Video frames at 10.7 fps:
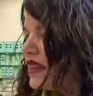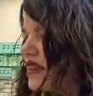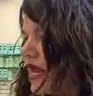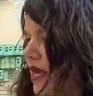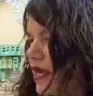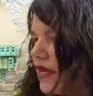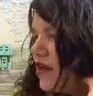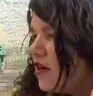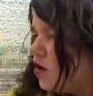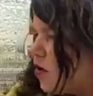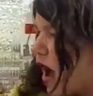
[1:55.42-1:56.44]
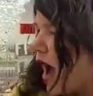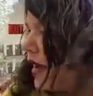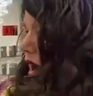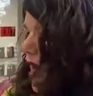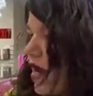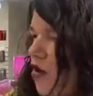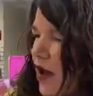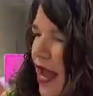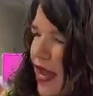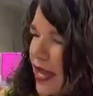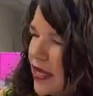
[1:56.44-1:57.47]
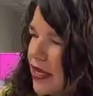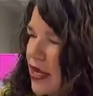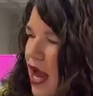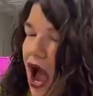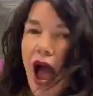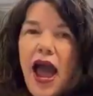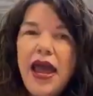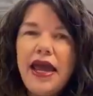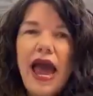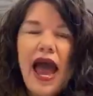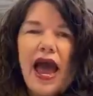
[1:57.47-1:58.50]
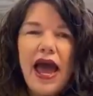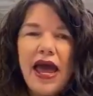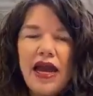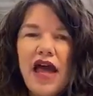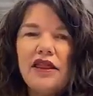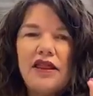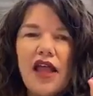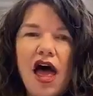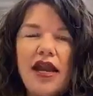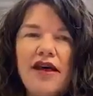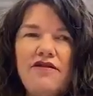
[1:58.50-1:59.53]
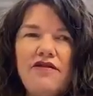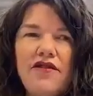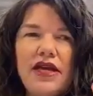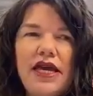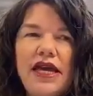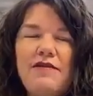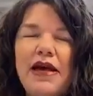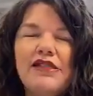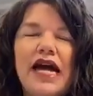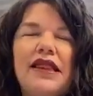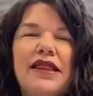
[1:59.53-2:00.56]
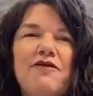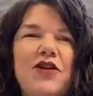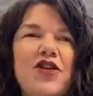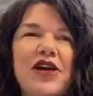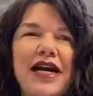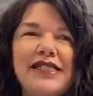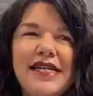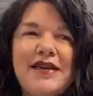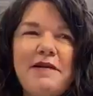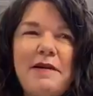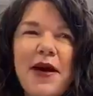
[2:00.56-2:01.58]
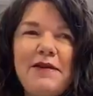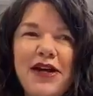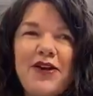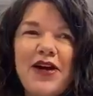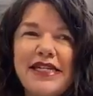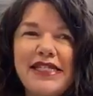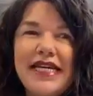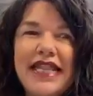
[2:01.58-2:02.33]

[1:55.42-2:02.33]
Thank you. I got, okay, I had a lot of emails. I love when you guys email me crazy